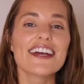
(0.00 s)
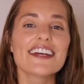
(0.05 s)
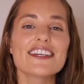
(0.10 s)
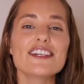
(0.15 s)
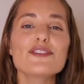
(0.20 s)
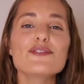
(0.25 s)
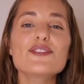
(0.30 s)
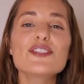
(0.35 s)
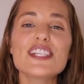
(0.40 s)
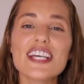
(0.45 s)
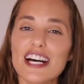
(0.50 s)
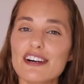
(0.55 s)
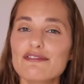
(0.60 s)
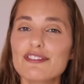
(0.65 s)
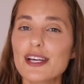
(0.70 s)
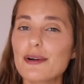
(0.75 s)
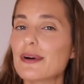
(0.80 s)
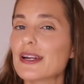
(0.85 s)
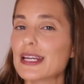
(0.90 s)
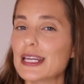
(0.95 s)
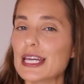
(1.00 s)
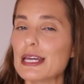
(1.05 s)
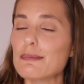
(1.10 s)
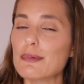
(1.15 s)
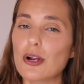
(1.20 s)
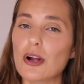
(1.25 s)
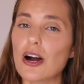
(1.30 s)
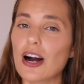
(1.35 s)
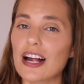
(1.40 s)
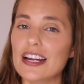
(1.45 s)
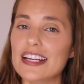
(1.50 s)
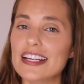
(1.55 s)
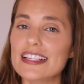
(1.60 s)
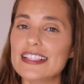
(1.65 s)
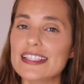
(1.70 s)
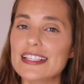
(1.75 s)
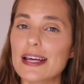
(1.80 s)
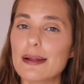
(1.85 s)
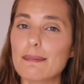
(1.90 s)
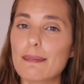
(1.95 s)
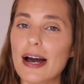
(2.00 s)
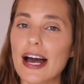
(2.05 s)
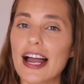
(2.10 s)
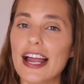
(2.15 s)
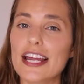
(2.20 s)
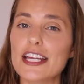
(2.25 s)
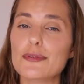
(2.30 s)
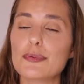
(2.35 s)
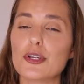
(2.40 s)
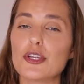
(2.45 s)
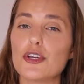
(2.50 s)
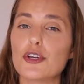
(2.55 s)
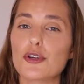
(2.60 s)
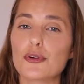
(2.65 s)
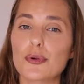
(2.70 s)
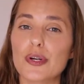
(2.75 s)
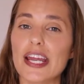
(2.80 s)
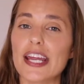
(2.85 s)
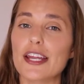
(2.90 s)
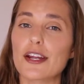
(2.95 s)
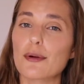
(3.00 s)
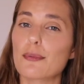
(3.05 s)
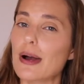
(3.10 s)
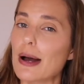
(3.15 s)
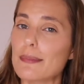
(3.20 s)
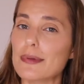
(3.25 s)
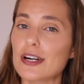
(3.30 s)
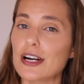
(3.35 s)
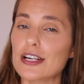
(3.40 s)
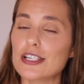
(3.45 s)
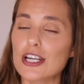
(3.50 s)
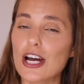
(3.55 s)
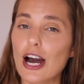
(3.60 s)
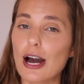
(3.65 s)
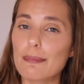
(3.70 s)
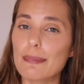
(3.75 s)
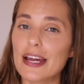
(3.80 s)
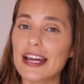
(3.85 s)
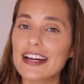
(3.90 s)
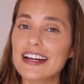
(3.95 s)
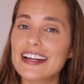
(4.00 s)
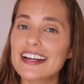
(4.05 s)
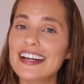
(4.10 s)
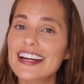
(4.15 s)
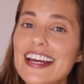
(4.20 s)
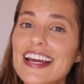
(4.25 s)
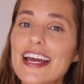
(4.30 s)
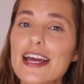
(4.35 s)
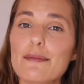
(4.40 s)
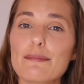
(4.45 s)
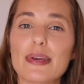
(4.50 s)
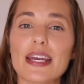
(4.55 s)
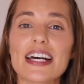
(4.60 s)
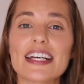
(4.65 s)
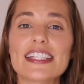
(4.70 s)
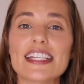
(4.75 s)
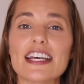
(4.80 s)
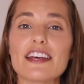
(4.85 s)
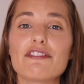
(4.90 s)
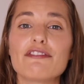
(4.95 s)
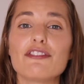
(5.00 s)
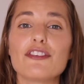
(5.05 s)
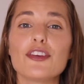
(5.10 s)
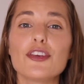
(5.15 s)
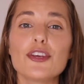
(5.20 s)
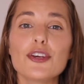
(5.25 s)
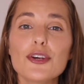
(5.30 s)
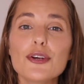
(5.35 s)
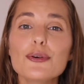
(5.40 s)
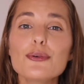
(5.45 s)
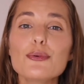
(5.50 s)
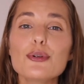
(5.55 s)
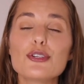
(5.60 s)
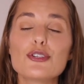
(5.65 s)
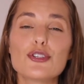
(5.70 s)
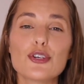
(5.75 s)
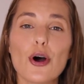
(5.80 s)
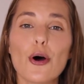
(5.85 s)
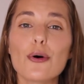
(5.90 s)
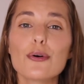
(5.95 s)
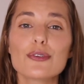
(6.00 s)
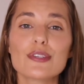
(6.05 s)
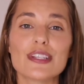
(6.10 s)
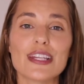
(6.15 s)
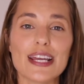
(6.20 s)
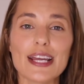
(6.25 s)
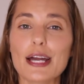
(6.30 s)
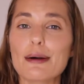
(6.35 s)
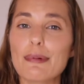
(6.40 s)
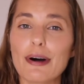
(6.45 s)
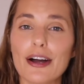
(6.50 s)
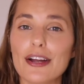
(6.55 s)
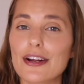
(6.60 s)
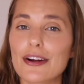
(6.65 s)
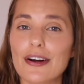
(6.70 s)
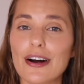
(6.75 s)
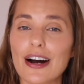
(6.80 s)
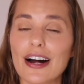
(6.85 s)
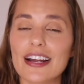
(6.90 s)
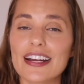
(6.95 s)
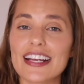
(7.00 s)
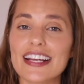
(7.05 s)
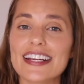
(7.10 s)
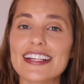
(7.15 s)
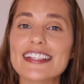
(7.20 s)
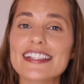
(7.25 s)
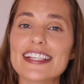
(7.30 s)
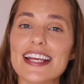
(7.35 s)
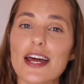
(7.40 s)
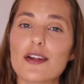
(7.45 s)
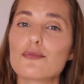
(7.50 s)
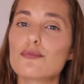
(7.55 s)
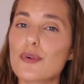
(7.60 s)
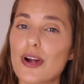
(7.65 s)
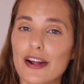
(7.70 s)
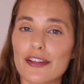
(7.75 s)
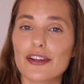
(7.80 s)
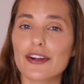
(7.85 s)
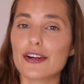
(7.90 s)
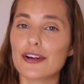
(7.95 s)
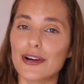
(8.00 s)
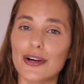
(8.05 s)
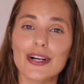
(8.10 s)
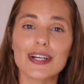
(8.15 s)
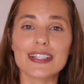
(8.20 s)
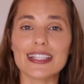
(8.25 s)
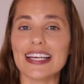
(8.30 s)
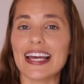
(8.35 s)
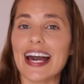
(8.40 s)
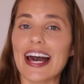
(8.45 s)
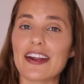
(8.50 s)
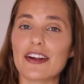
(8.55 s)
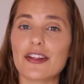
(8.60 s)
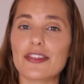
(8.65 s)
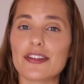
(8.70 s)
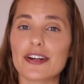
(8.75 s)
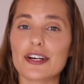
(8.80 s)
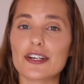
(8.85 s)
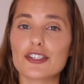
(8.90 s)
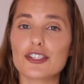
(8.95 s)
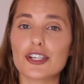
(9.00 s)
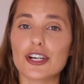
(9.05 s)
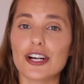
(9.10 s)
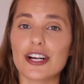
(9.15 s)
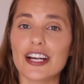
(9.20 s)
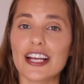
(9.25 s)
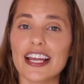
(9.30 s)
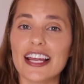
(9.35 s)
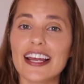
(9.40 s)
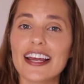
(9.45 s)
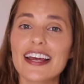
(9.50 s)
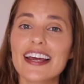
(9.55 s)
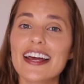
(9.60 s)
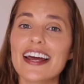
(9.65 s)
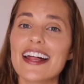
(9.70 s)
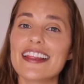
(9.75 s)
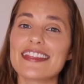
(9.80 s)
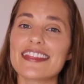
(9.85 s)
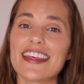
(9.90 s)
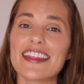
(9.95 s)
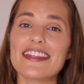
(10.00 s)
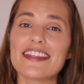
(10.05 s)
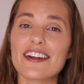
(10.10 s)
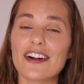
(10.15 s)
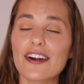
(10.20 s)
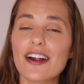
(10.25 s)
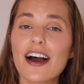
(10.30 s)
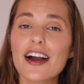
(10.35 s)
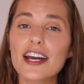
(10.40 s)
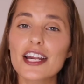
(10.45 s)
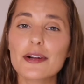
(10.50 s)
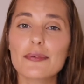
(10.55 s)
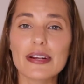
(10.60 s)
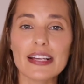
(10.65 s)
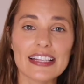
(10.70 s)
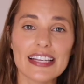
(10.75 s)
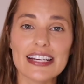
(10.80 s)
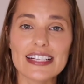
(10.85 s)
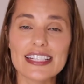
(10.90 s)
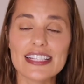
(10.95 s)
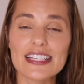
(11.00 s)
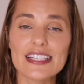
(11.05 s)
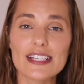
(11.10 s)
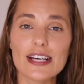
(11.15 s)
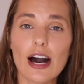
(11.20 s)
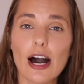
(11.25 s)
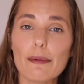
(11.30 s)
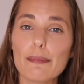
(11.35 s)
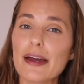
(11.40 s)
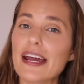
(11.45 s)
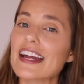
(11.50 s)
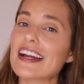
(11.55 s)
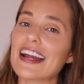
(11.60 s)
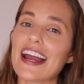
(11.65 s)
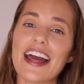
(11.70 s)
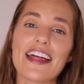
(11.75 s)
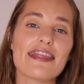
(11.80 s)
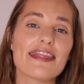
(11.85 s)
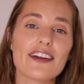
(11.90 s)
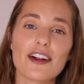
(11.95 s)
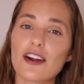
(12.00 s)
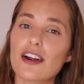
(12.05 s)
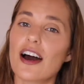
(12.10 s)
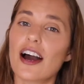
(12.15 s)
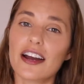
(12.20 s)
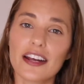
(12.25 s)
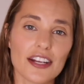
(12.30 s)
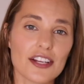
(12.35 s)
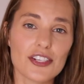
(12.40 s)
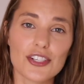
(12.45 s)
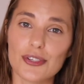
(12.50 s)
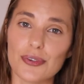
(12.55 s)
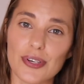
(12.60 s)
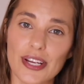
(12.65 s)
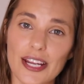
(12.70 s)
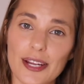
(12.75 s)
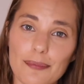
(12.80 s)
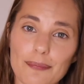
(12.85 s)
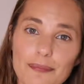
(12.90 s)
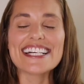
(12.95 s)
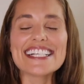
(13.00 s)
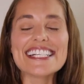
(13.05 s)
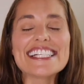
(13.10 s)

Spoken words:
You definitely want to keep your audience in mind when you create your webinar topic, because if you don't think about your audience and where they're currently at on their journey, then they're not going to relate to the topic and they're not going to tune in.